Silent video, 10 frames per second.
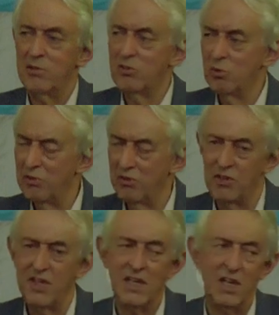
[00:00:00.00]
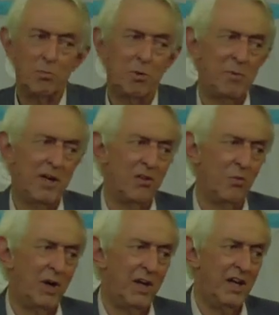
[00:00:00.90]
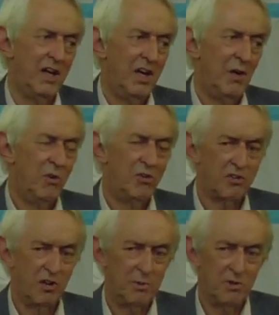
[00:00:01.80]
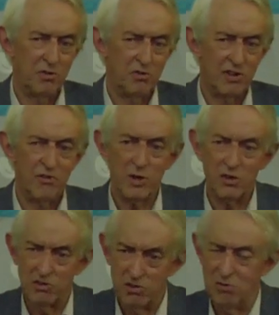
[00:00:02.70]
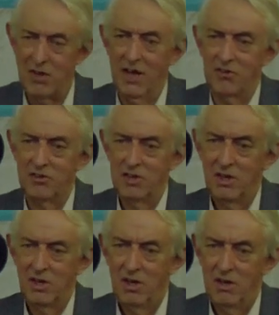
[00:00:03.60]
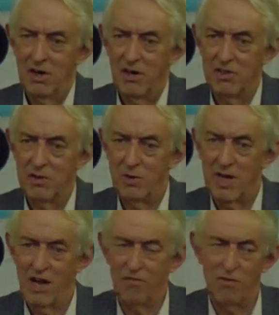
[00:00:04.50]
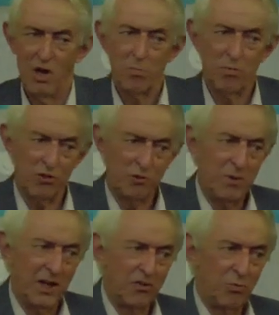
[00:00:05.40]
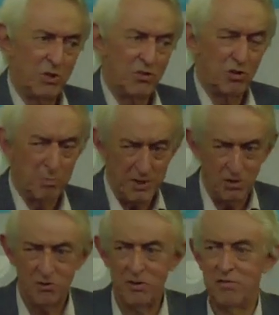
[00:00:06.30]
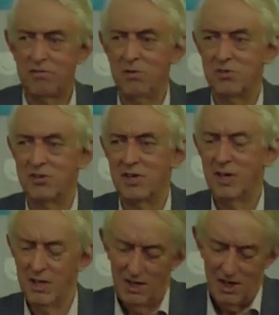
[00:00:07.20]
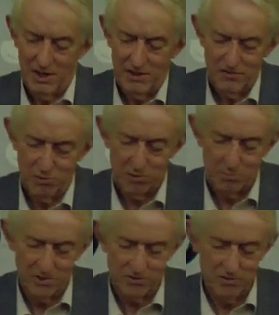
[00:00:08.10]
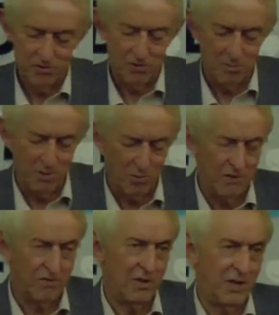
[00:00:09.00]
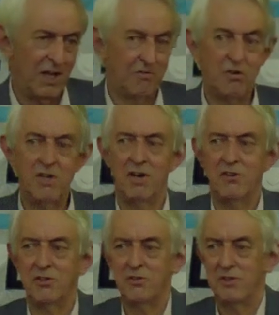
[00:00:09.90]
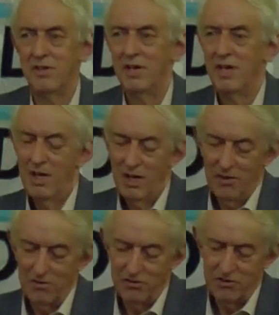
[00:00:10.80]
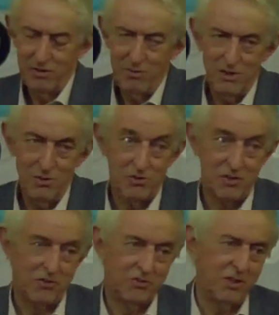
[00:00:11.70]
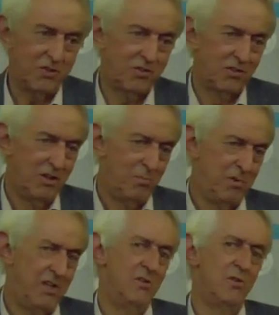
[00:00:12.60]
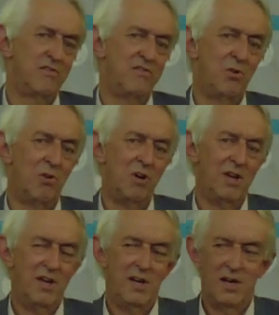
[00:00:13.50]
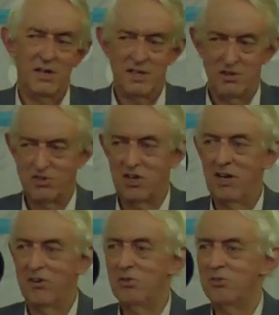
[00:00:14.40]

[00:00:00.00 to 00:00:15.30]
do the thinking and prepare the way, which is going to be crucial. If we can do that, then I think we have prospects which could be good in the future. I'll leave you with a personal thought. My wife and I have 3 grandchildren. There is Zoe, who is just 6, Ben, who is 4, and young Charlotte, who's